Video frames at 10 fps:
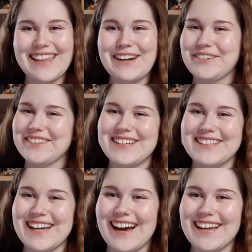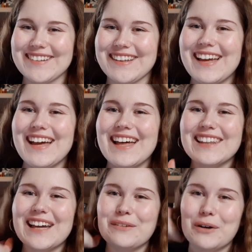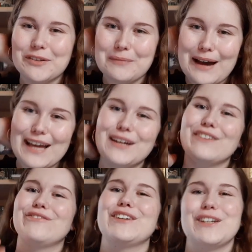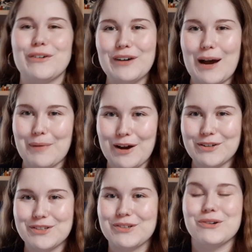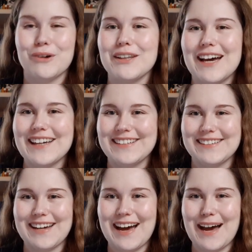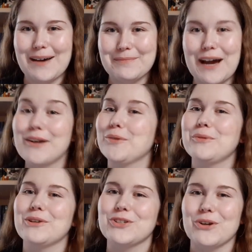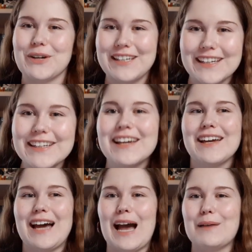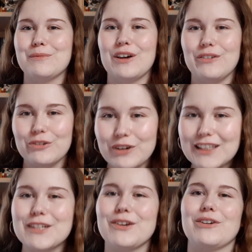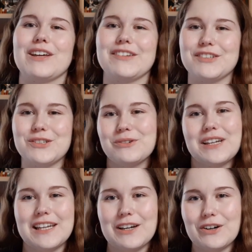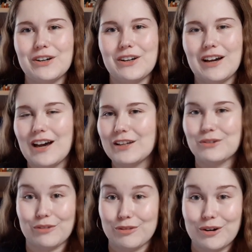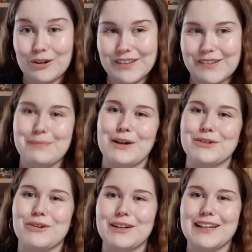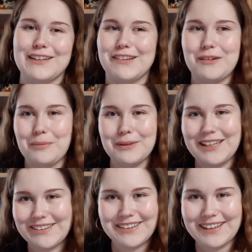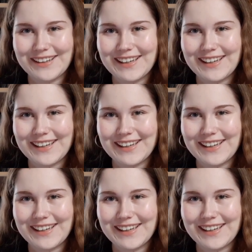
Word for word: that was it guys. That was my video about Korlat. Um, I hope you enjoyed it. I'm really curious to hear uh, your thoughts about Korlat, so please